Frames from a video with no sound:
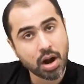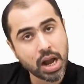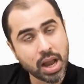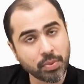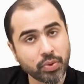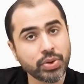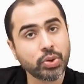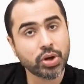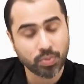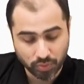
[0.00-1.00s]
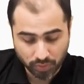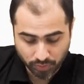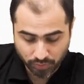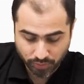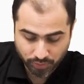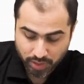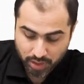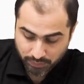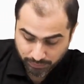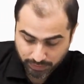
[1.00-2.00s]
I am going to remove,
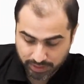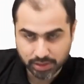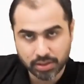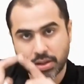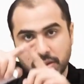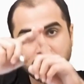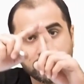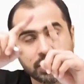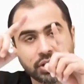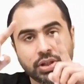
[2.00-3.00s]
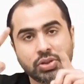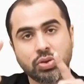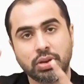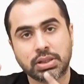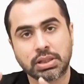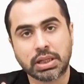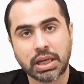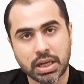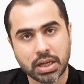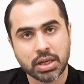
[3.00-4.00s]
first the incision is on the
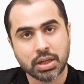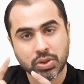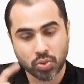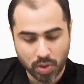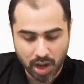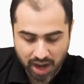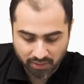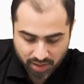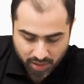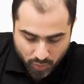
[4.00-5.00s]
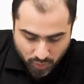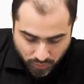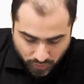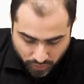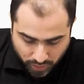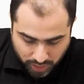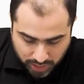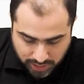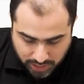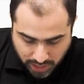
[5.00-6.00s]
skin, so I will remove
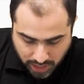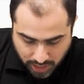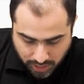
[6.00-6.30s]
the skin